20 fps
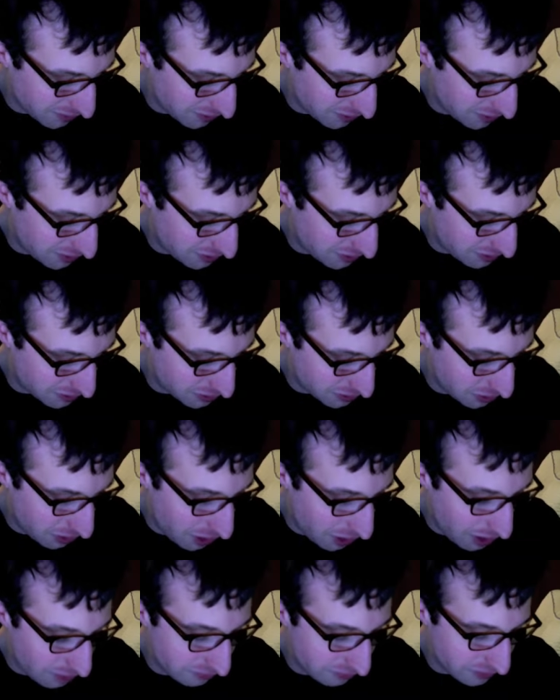There's
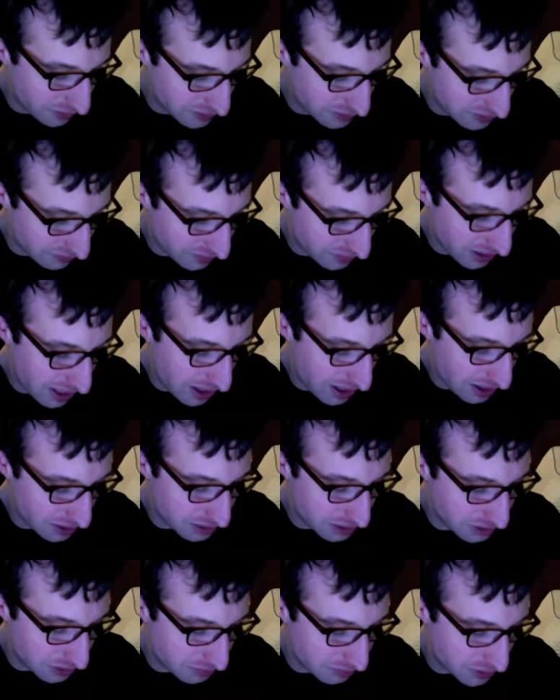conflicts of
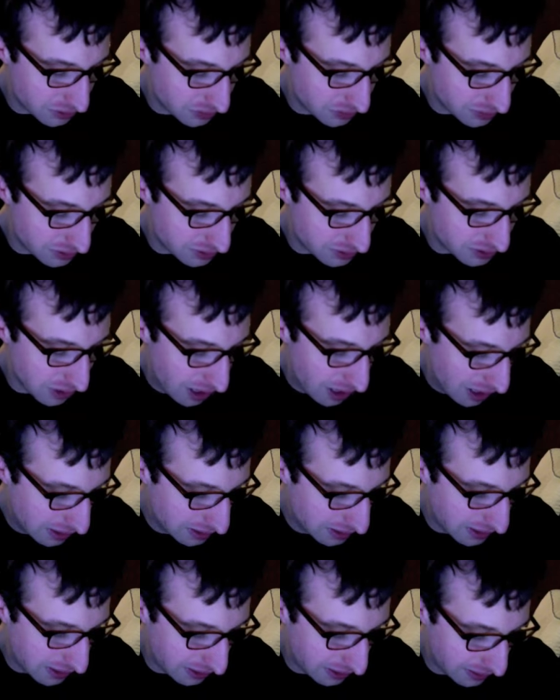character between Zod,
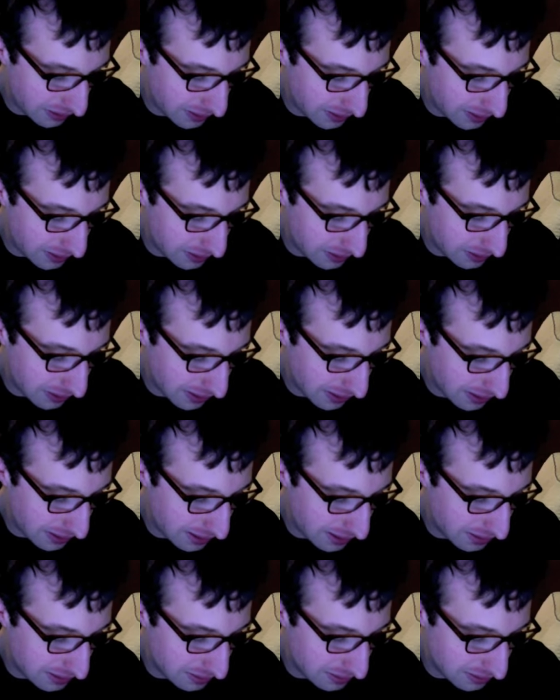KL,
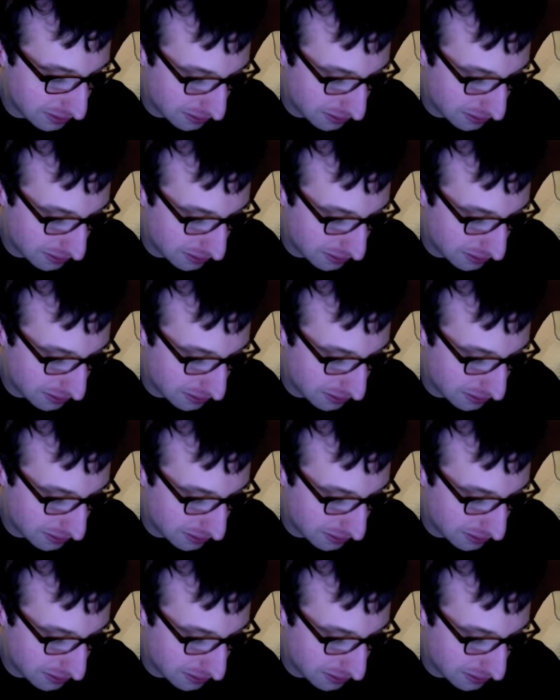and